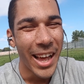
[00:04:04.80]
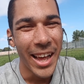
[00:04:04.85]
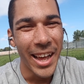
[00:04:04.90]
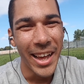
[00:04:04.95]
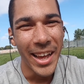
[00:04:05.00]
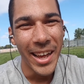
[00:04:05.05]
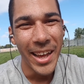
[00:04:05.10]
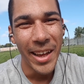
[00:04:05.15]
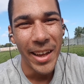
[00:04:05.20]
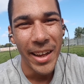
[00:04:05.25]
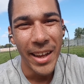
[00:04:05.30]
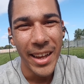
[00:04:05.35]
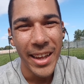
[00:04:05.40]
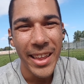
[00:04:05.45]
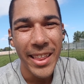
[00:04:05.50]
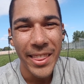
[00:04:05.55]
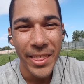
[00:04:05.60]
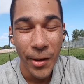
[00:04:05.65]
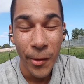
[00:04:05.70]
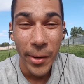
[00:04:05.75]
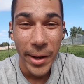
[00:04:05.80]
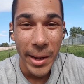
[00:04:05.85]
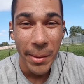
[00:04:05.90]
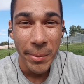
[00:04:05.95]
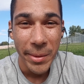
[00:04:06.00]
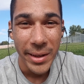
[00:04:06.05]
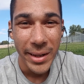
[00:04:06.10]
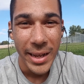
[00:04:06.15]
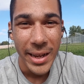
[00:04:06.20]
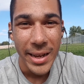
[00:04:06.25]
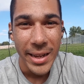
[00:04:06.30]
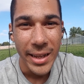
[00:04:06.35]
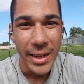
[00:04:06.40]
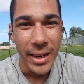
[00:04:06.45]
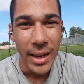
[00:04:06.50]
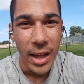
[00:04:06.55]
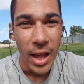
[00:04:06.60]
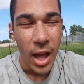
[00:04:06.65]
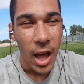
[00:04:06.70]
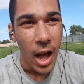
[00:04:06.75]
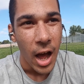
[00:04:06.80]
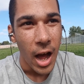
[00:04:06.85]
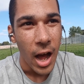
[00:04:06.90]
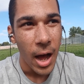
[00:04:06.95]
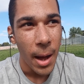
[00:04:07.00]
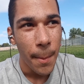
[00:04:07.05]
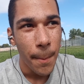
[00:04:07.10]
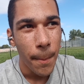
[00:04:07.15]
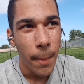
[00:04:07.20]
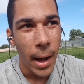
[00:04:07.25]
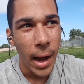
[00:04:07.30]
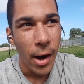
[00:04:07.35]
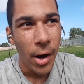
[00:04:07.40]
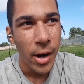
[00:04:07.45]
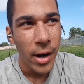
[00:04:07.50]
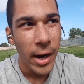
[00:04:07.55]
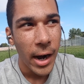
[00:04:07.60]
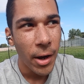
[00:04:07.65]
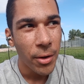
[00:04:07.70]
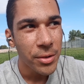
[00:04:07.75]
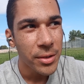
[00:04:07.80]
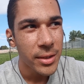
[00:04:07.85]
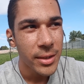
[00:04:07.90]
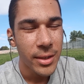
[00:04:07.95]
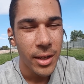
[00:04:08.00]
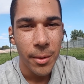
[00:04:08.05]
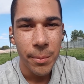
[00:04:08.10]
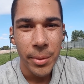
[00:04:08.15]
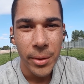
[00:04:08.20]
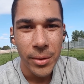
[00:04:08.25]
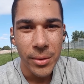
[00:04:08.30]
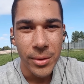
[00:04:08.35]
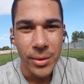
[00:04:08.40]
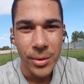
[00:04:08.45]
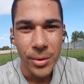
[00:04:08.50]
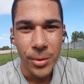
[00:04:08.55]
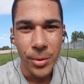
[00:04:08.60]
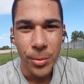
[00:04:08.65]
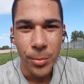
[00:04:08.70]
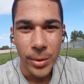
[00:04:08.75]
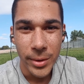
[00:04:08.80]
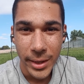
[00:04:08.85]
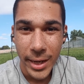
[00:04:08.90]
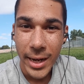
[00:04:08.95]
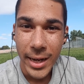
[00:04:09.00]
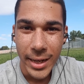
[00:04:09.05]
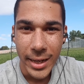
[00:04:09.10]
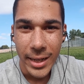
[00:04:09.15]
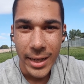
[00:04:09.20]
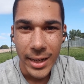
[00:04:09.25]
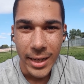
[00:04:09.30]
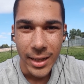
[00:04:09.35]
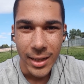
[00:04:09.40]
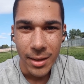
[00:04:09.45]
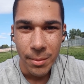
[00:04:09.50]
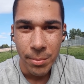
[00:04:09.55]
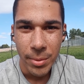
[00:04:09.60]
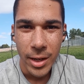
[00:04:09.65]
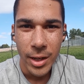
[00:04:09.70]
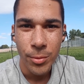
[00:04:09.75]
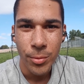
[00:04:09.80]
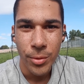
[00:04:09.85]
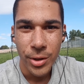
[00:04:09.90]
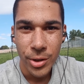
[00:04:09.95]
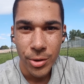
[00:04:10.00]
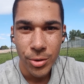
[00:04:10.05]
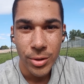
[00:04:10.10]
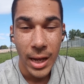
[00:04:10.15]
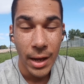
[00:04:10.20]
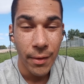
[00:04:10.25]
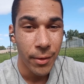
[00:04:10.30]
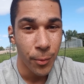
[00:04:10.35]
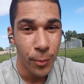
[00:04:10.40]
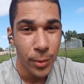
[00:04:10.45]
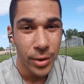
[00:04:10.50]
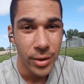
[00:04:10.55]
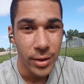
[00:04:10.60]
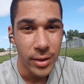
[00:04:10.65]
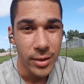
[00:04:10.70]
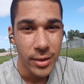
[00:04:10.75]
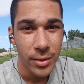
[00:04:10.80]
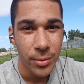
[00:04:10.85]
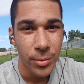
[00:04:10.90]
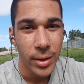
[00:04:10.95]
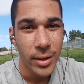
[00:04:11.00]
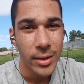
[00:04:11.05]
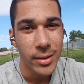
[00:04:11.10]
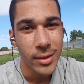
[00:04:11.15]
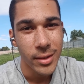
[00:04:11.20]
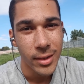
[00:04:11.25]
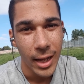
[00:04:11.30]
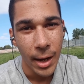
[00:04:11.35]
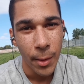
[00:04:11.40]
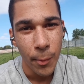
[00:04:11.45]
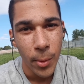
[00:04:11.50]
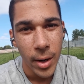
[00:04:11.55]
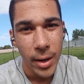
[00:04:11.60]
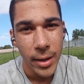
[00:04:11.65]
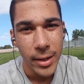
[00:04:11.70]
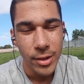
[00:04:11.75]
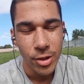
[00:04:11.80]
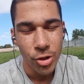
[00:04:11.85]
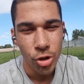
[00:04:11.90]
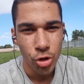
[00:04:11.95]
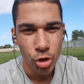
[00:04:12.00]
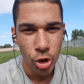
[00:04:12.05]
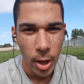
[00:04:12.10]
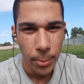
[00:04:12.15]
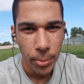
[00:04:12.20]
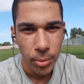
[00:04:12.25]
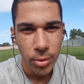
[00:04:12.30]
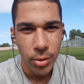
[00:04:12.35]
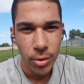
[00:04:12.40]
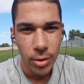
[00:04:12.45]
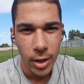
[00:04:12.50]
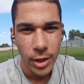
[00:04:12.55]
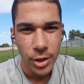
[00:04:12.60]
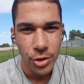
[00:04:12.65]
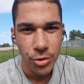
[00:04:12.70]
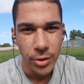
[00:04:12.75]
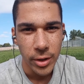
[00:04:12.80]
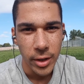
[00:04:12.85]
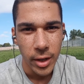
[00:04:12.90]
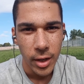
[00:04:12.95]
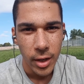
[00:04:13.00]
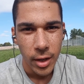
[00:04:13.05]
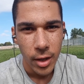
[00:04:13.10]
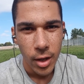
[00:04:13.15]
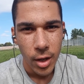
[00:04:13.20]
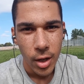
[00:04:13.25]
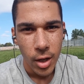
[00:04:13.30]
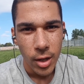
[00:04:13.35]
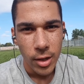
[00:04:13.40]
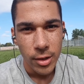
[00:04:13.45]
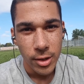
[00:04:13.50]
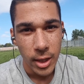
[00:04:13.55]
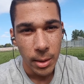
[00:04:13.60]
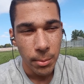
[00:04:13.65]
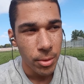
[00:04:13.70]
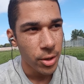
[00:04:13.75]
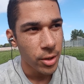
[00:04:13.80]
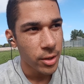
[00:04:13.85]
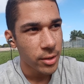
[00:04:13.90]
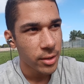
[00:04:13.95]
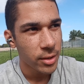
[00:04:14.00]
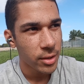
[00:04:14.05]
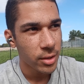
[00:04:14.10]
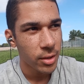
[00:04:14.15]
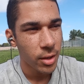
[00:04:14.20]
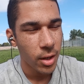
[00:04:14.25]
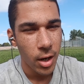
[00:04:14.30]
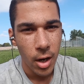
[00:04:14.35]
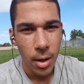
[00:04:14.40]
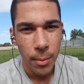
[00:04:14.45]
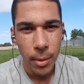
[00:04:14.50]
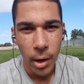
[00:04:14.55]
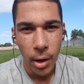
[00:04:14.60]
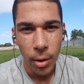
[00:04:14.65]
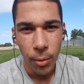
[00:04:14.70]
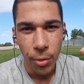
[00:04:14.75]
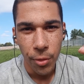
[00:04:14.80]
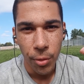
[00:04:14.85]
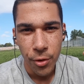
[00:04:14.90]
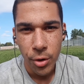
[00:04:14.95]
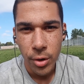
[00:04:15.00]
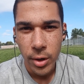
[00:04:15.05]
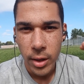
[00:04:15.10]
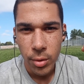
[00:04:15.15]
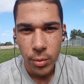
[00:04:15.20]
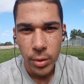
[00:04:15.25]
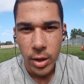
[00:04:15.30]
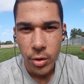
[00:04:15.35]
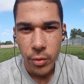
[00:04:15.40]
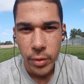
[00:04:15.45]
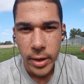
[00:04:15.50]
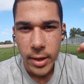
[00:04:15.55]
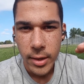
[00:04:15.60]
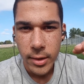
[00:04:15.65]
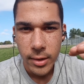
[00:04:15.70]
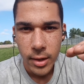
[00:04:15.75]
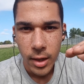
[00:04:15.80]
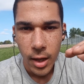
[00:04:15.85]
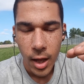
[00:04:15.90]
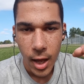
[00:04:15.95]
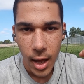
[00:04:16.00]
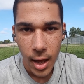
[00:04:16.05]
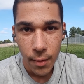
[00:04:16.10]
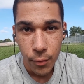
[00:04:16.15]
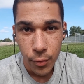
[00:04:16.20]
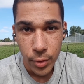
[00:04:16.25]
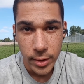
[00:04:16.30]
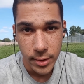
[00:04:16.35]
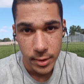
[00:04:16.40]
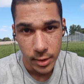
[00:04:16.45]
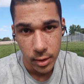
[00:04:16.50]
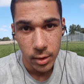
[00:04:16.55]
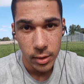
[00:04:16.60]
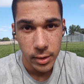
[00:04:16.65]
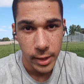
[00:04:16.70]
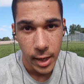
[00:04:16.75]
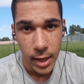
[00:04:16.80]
Though I am Canadian, our houses are built to retain heat because we're used to having winters. Whereas in Taiwan, it's a tropical country. Summers around 33 degrees every single